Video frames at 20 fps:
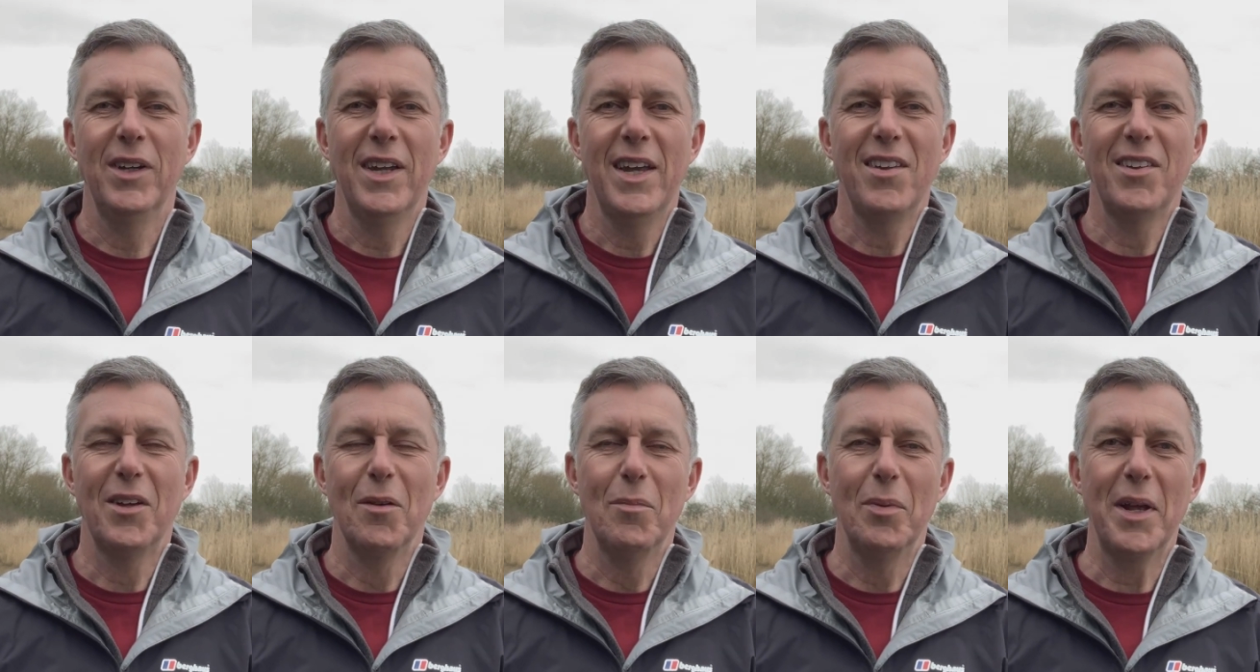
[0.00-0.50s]
It's
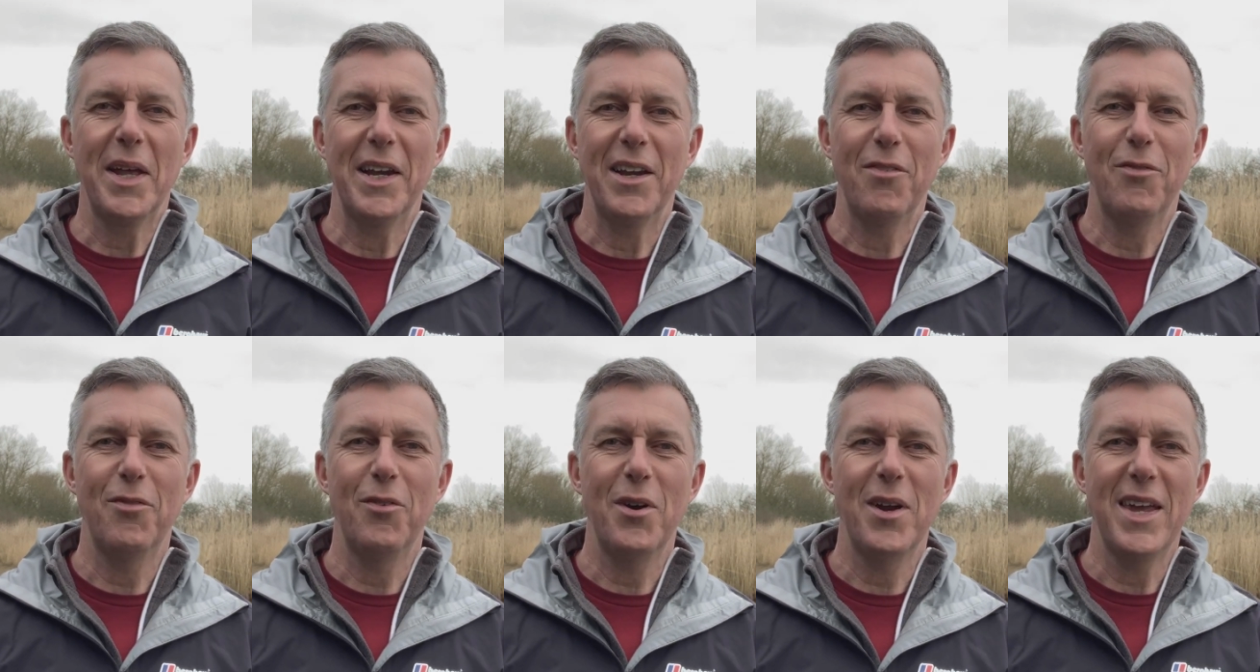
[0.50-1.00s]
completely
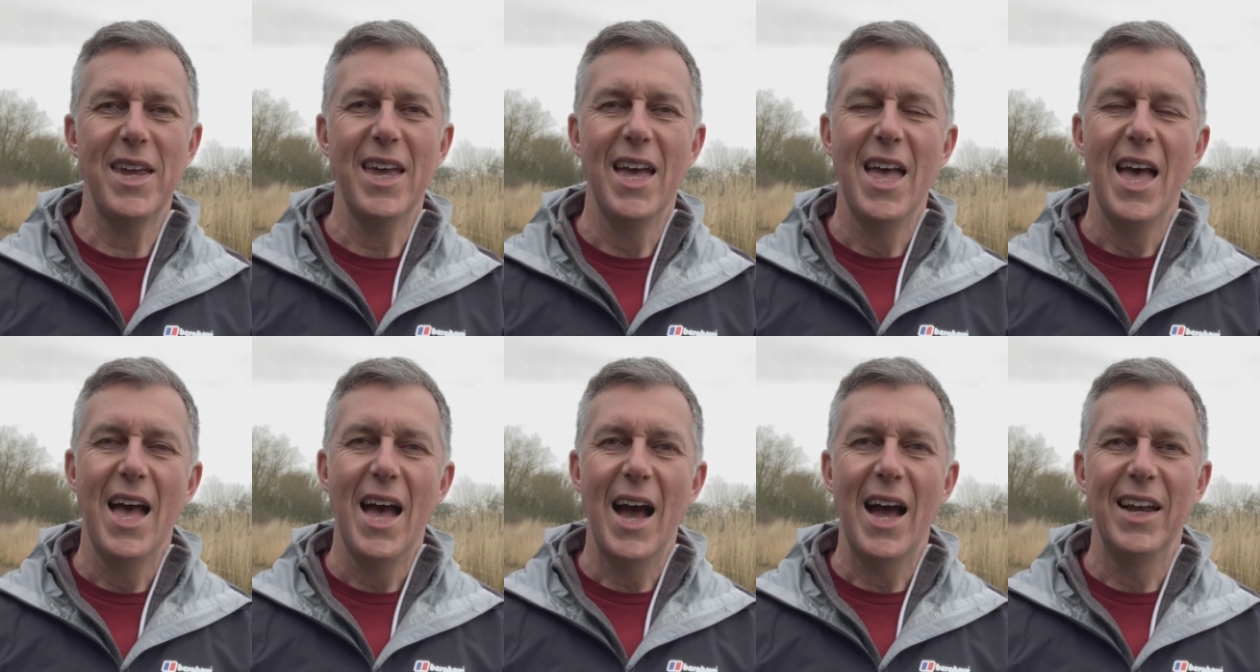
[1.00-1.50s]
free,
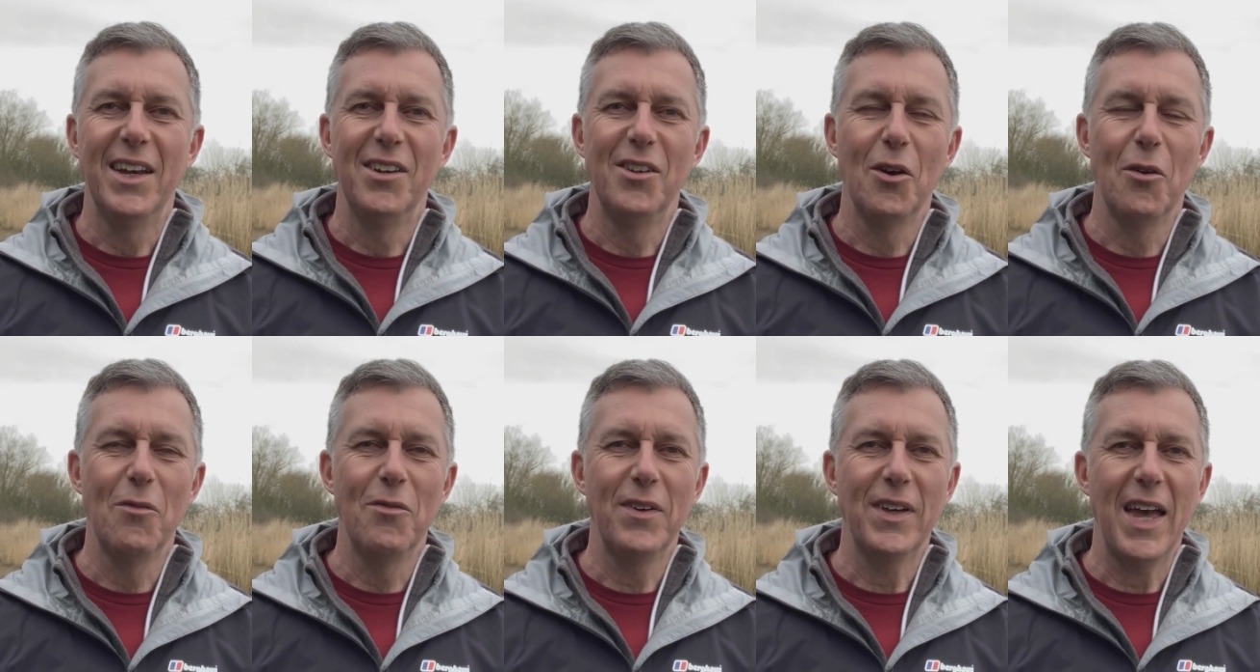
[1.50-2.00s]
and
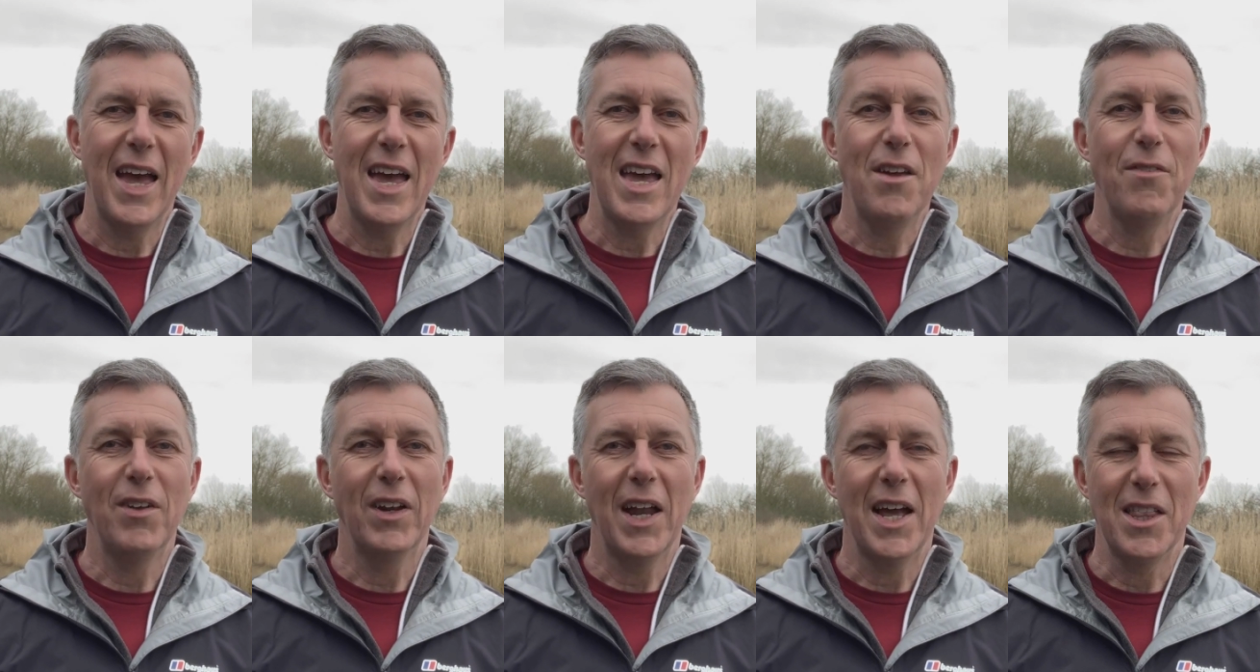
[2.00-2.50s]
don't forget, if
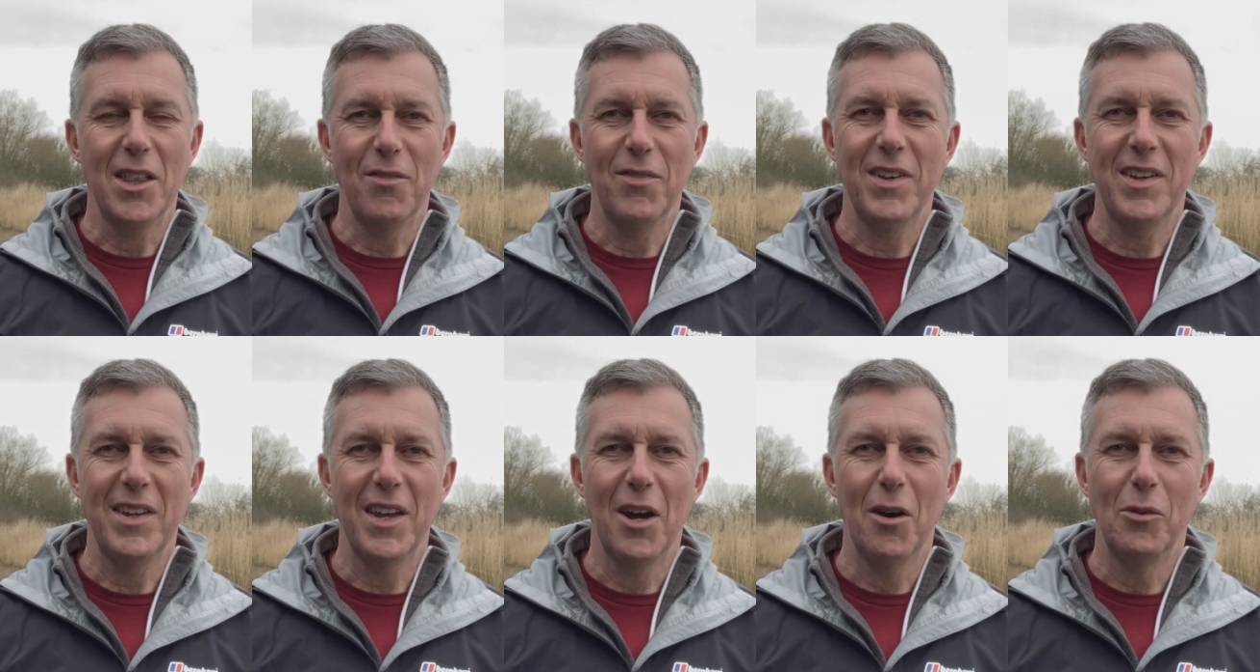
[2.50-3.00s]
you like the
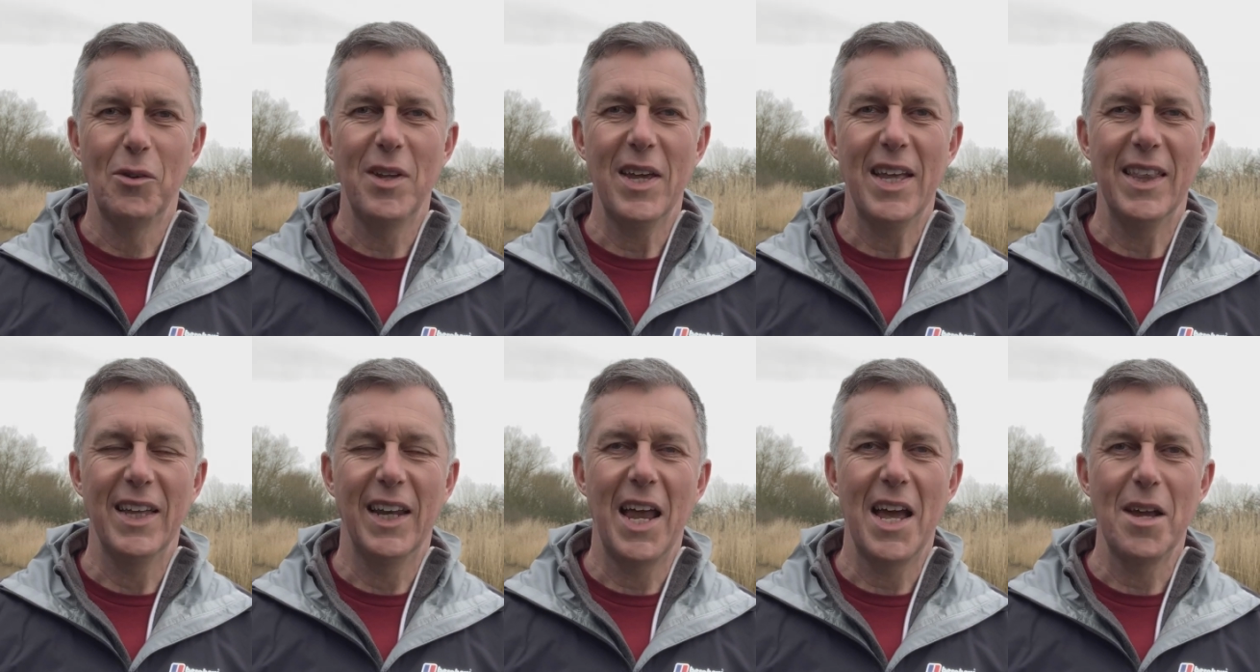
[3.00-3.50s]
video, to hit
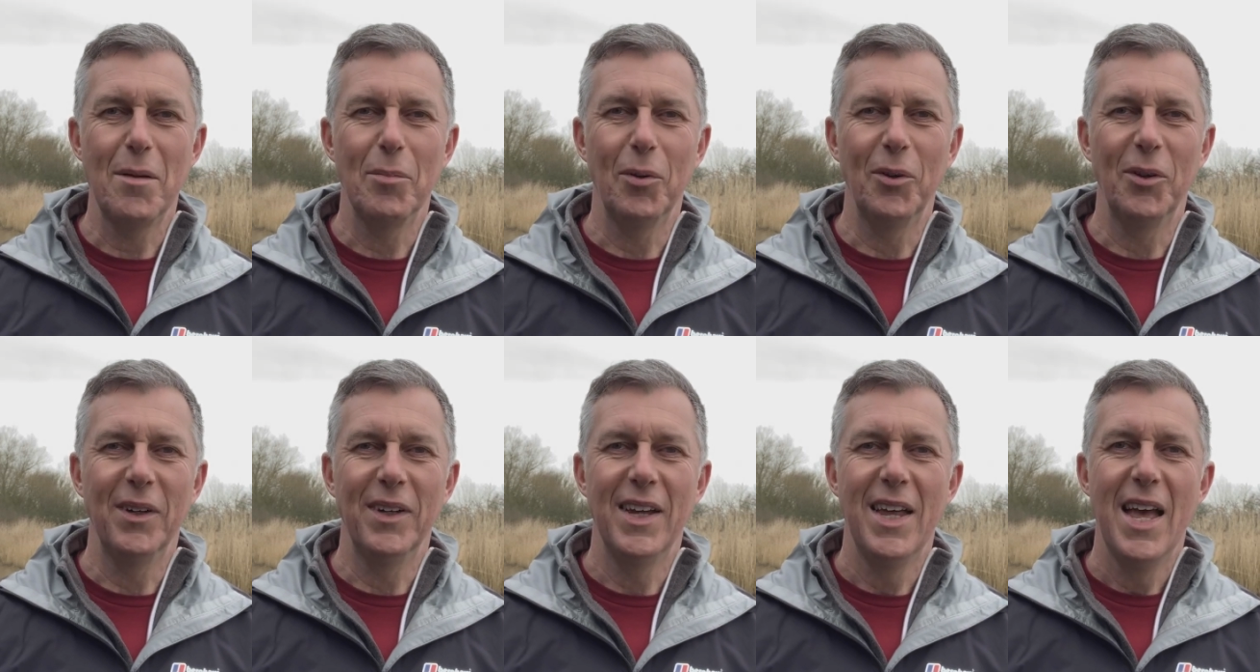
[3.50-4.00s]
the like
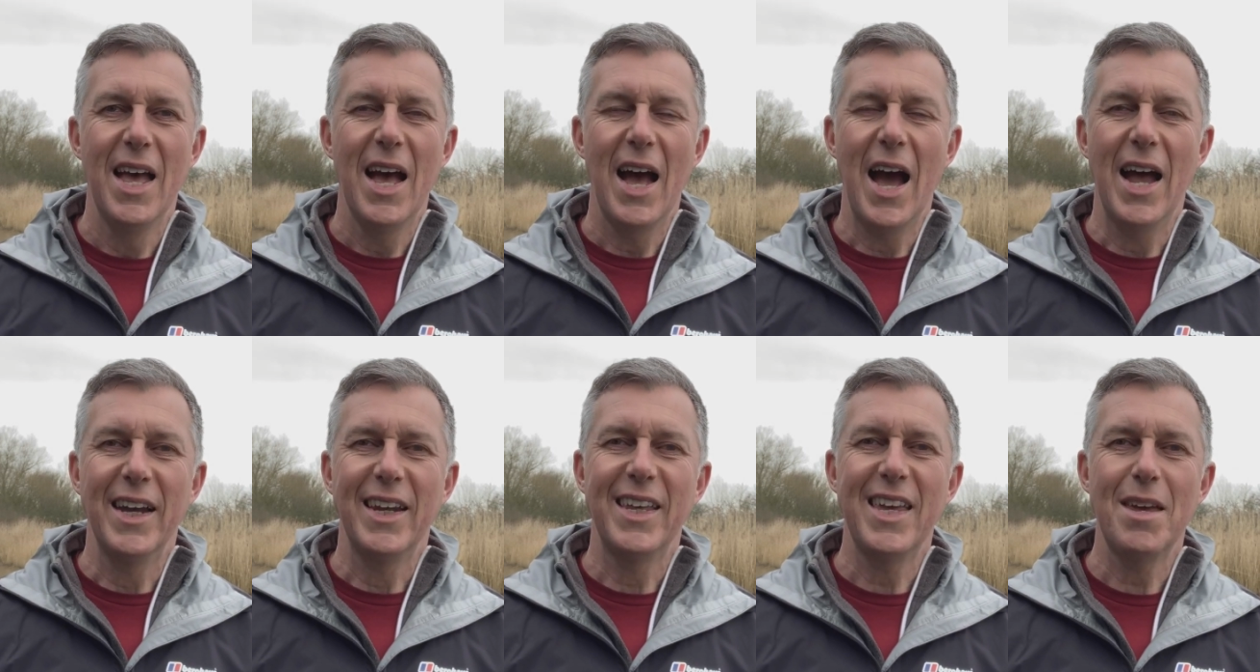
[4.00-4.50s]
button
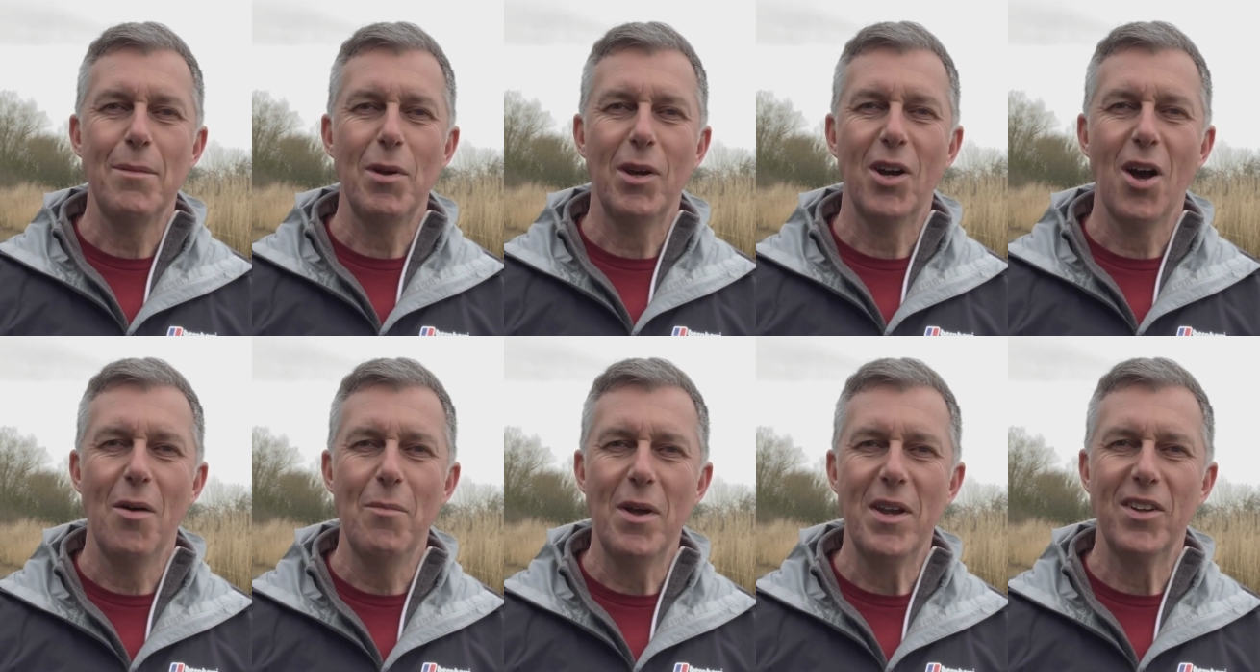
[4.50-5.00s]
and keep your
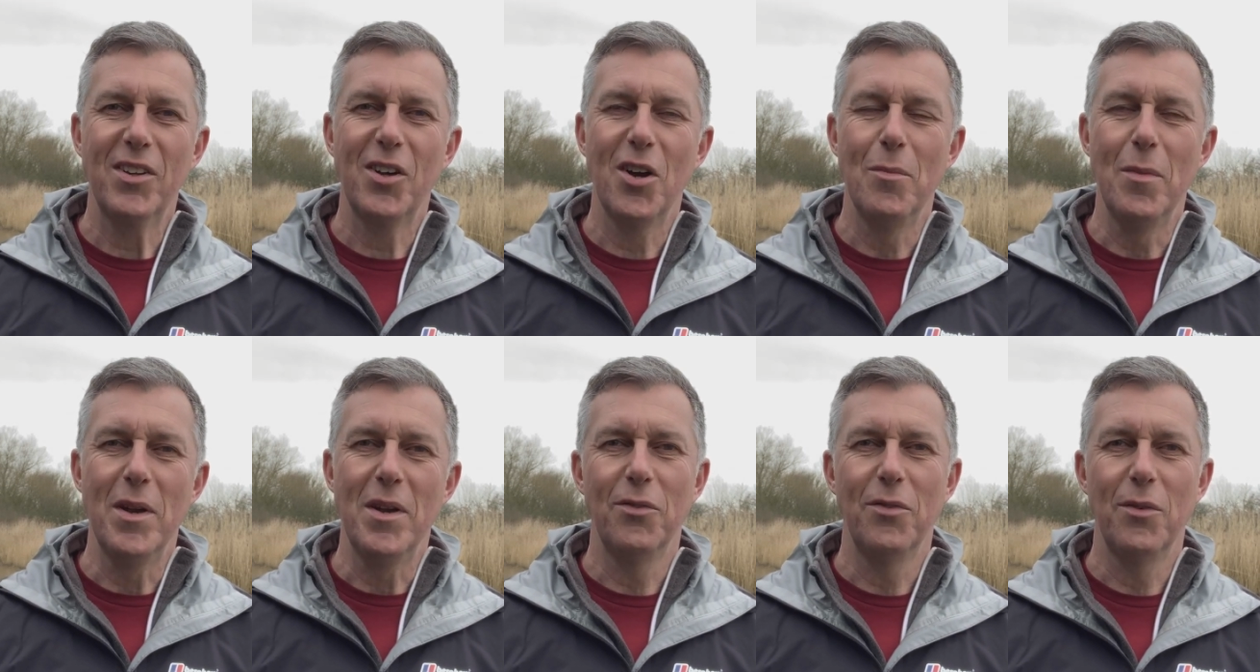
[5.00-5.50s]
comments
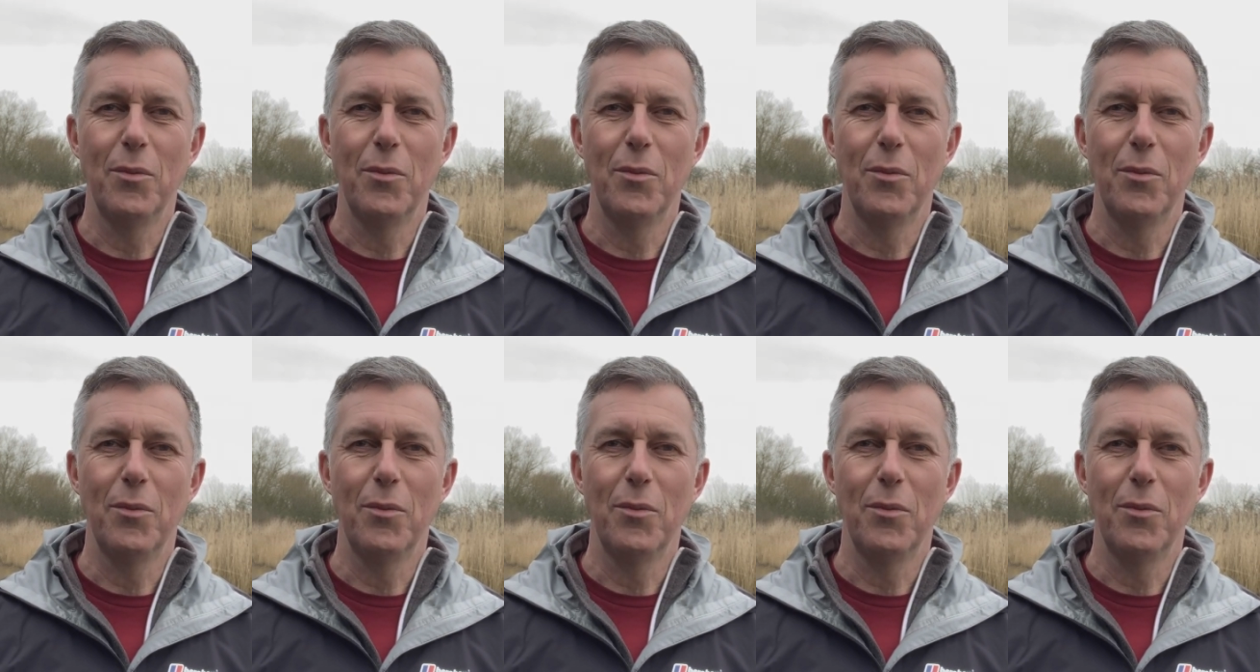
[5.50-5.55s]
coming.